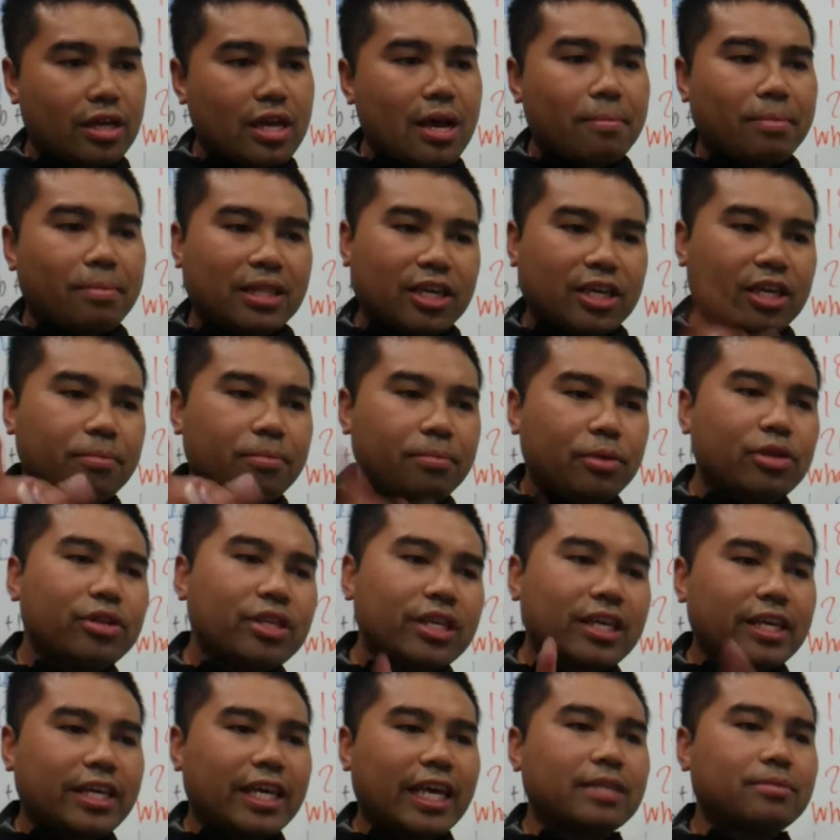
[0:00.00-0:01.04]
But the
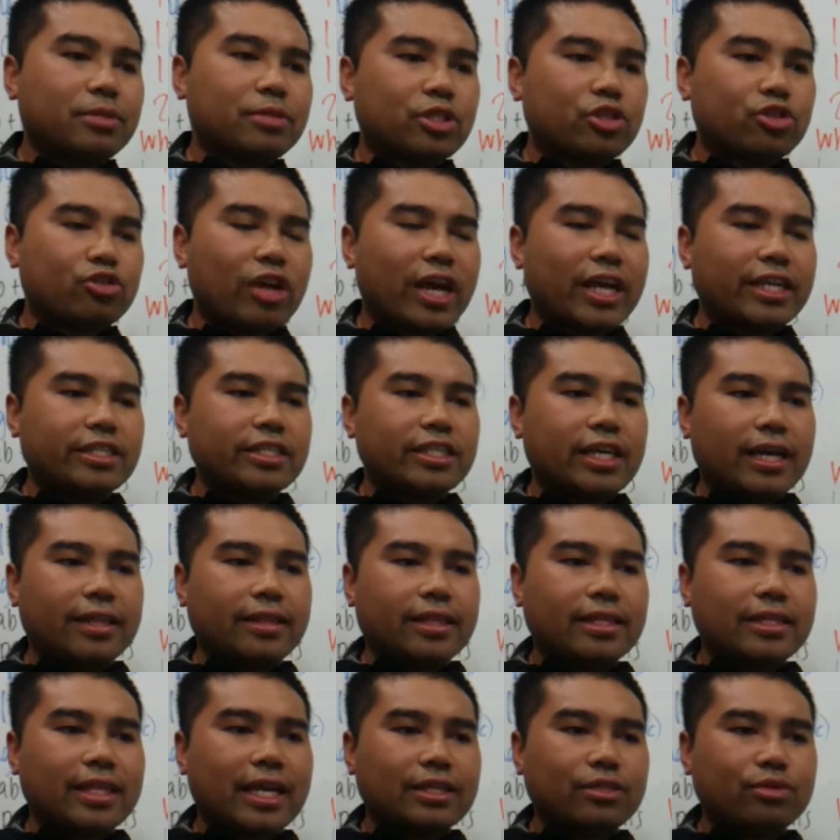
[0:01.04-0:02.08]
community engagement strategy, I
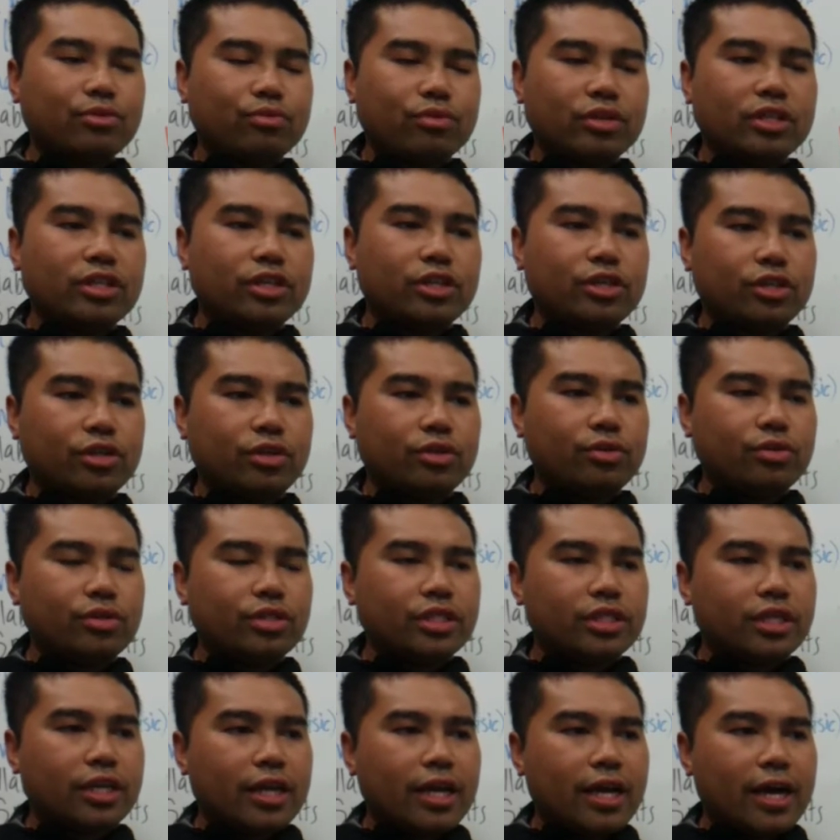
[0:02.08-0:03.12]
think that's really
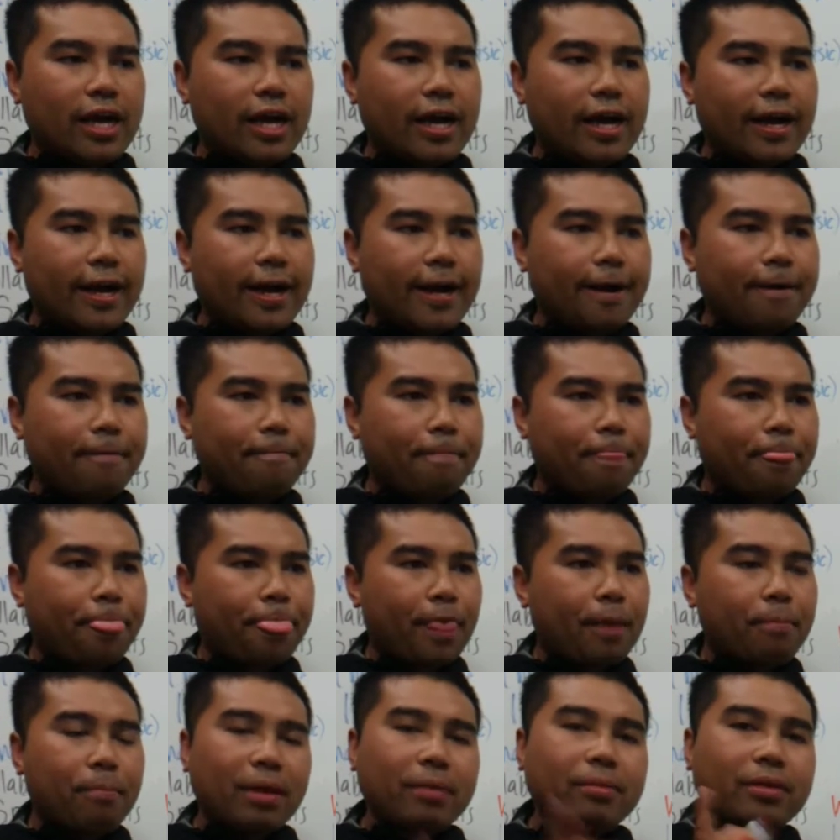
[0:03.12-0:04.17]
huge.
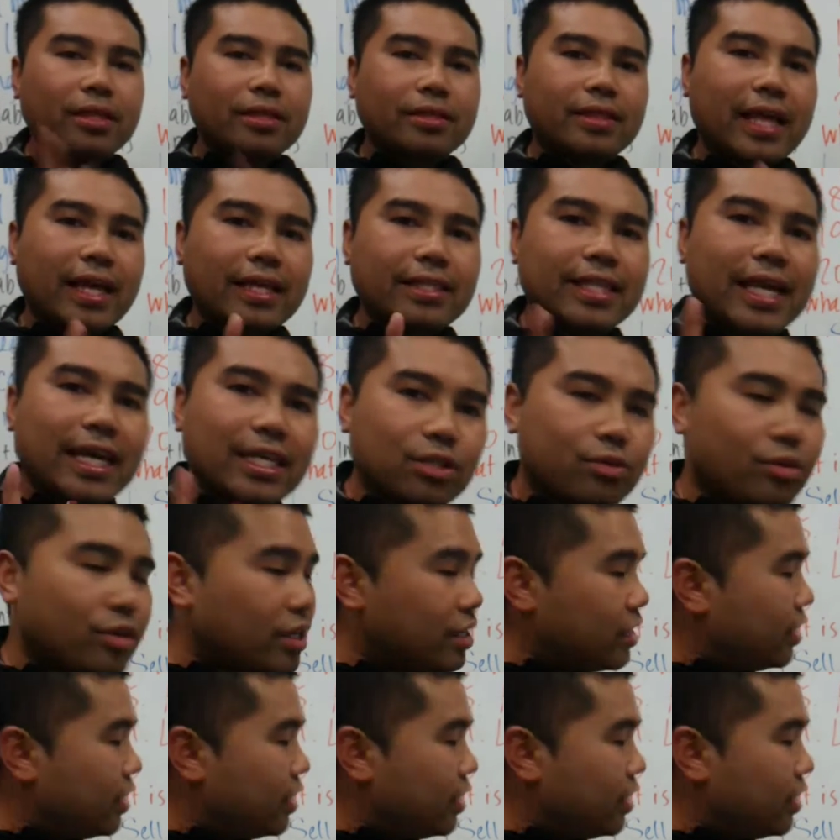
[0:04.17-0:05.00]
Maybe that's what it